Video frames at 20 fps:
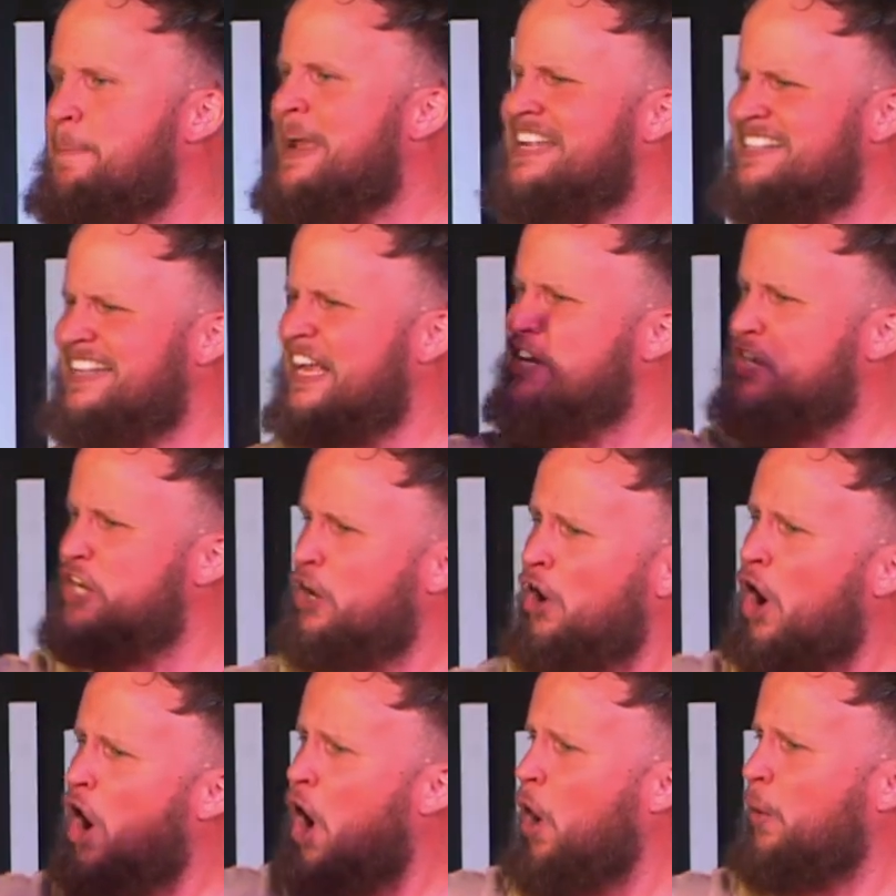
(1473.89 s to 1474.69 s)
He's like,
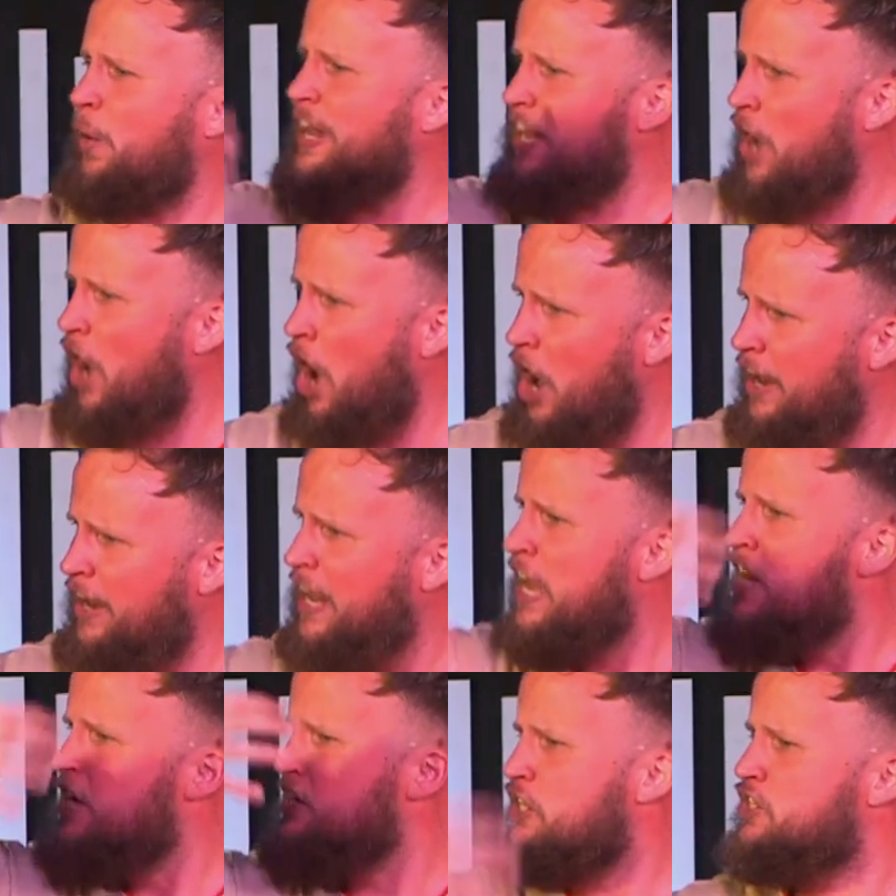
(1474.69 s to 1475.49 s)
you're holding on
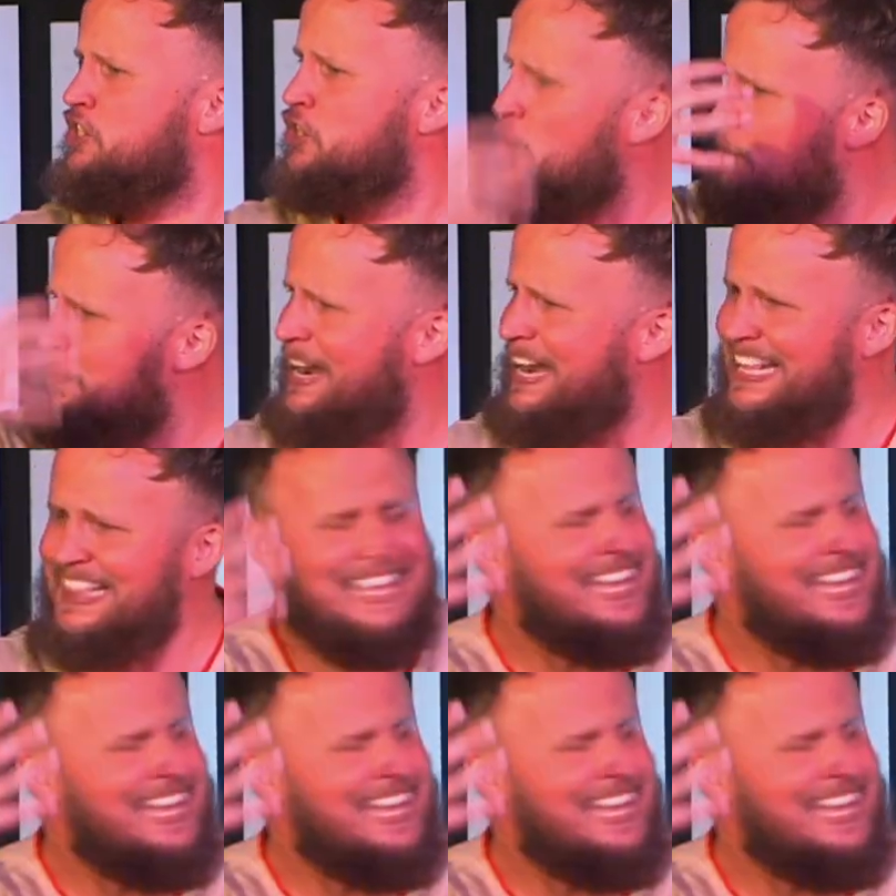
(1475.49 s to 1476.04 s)
to too many